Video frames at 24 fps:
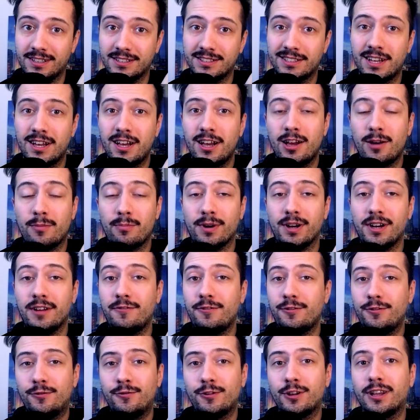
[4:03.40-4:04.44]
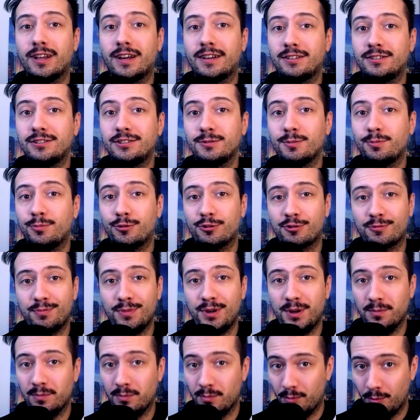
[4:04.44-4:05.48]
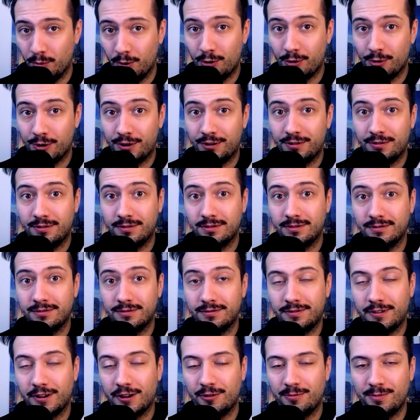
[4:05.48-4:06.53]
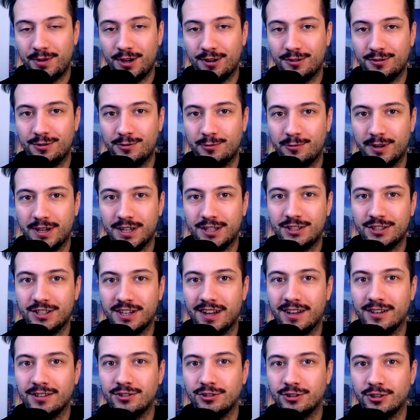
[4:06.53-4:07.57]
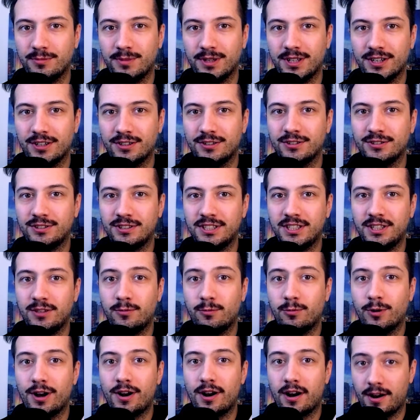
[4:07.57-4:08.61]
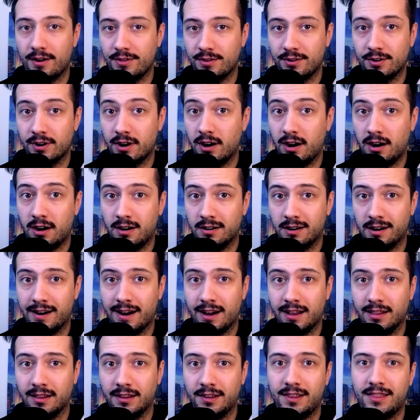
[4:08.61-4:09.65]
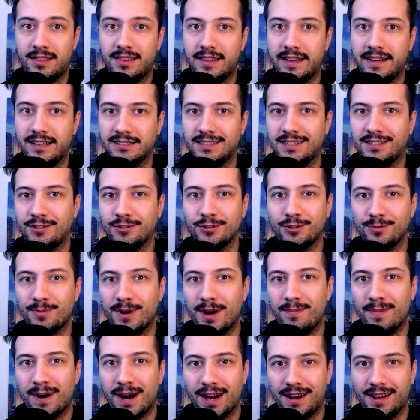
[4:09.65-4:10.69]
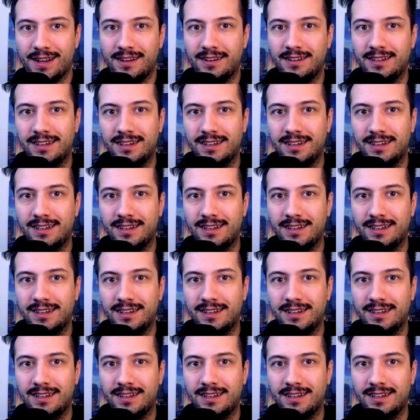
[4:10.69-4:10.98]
is, but if you would like to support me more, follow me on Twitch and join me there to see what other ungodly things I do to my body.